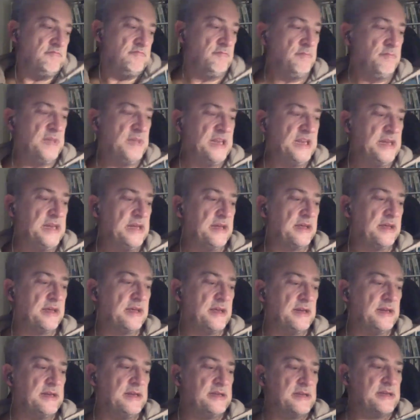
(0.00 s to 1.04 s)
meaning
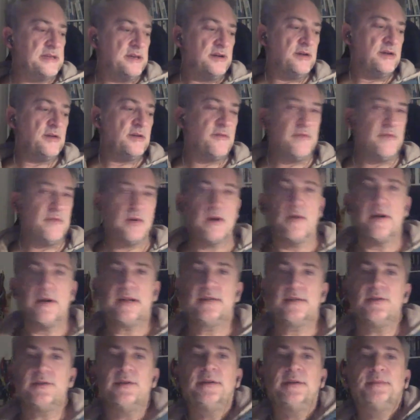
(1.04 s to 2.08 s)
and interior of the
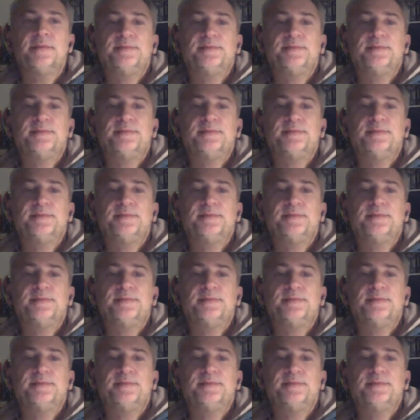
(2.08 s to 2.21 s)
character.